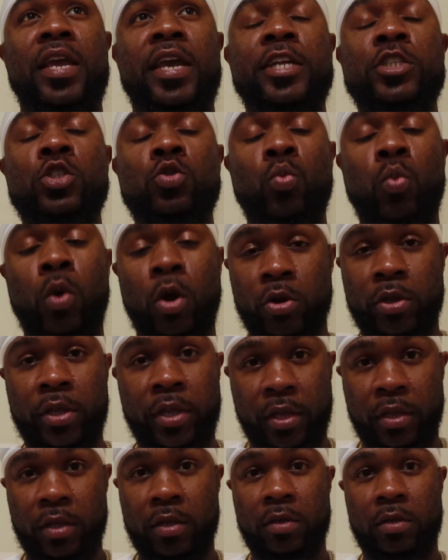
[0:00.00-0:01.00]
it's
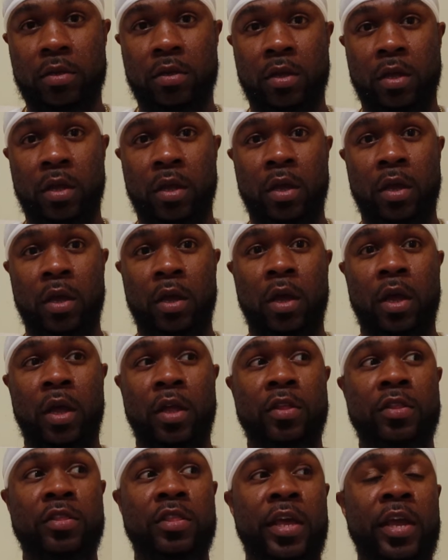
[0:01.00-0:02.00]
working.
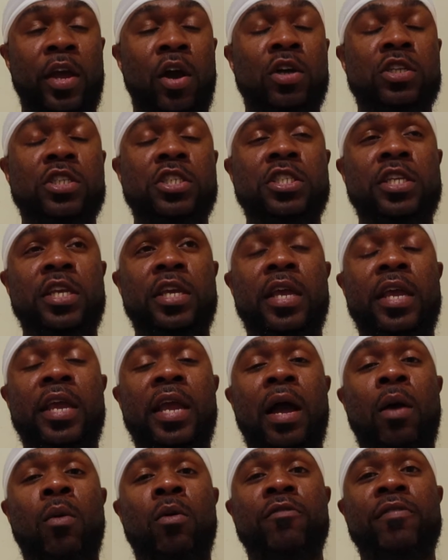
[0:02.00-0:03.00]
They are seeking
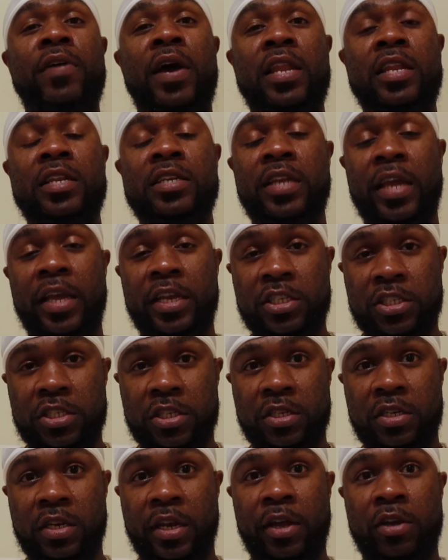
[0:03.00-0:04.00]
our
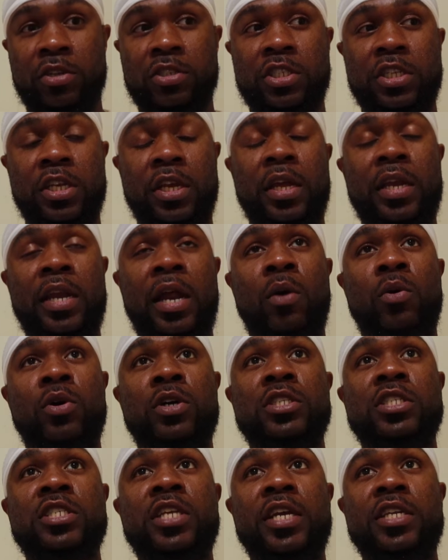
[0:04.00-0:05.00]
validation. They are seeking our
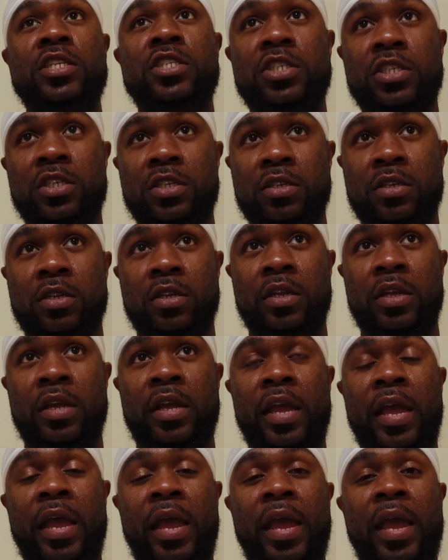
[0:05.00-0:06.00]
attention.
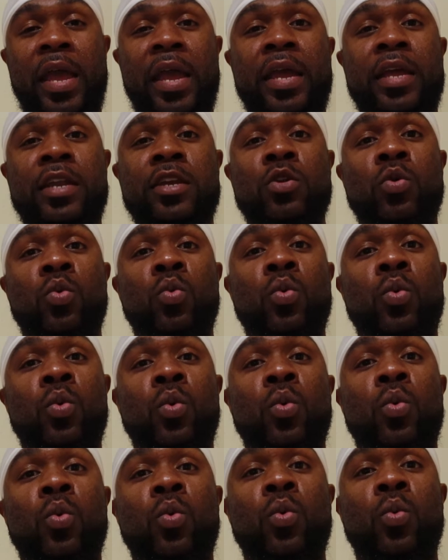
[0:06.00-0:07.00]
And
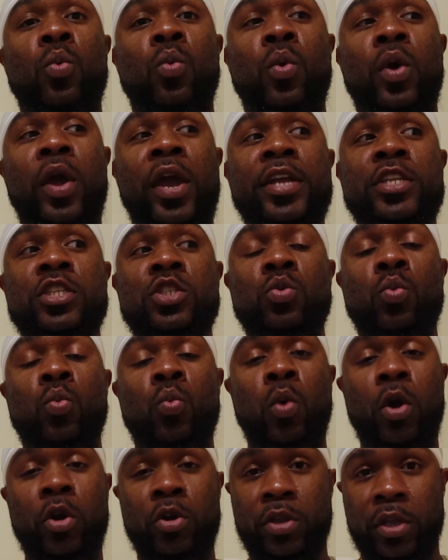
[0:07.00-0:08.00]
it's
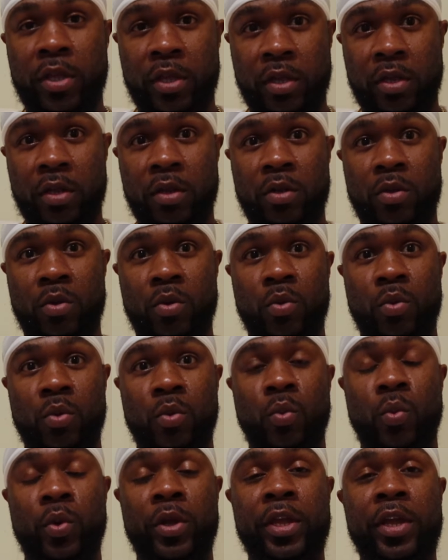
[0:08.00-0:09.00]
working.
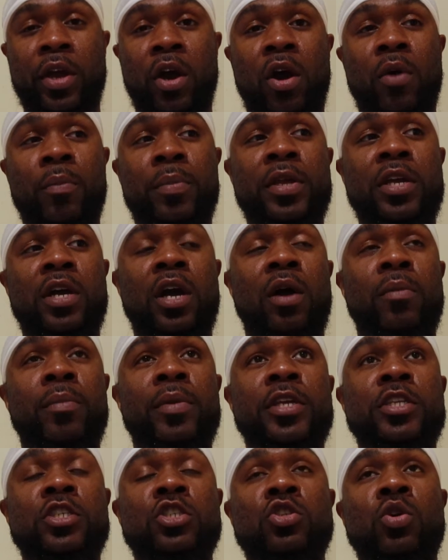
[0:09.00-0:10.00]
We are
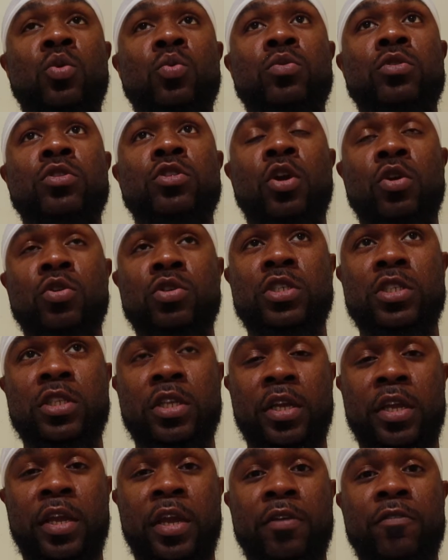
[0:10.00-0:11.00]
becoming so
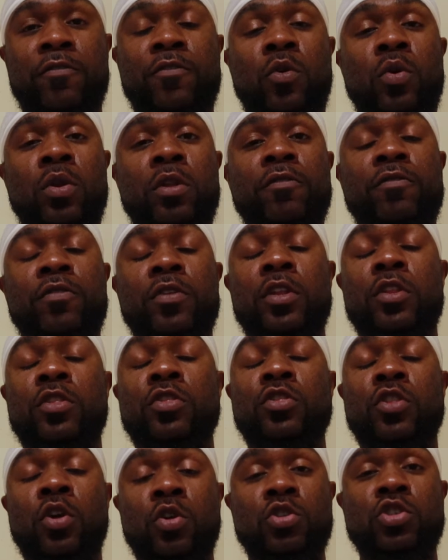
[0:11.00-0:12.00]
thirsty and falling for the
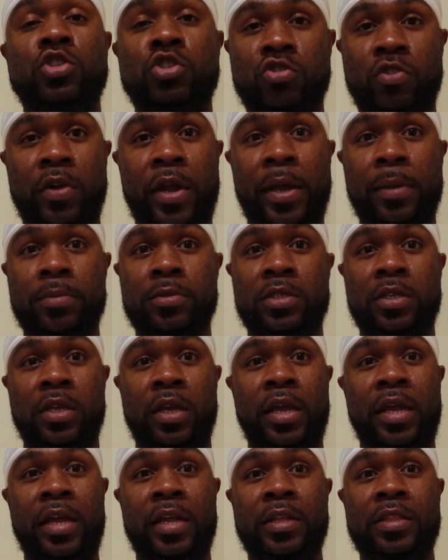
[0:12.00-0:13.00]
thirst traps
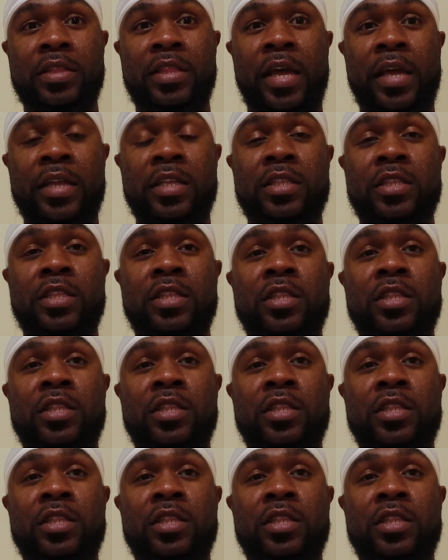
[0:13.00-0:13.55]
that